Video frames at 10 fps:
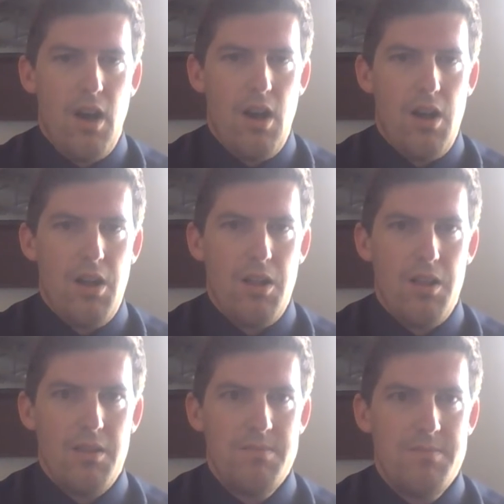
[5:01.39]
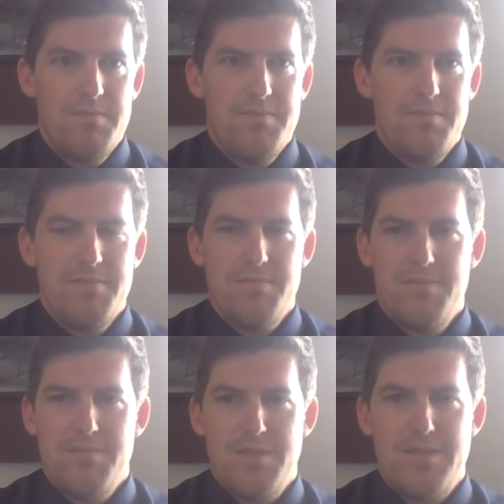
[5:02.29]
all
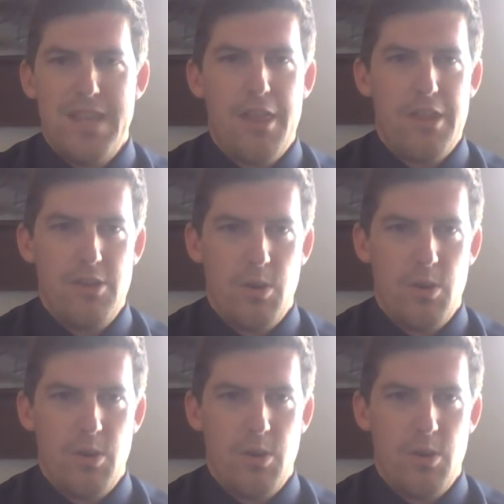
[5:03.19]
death and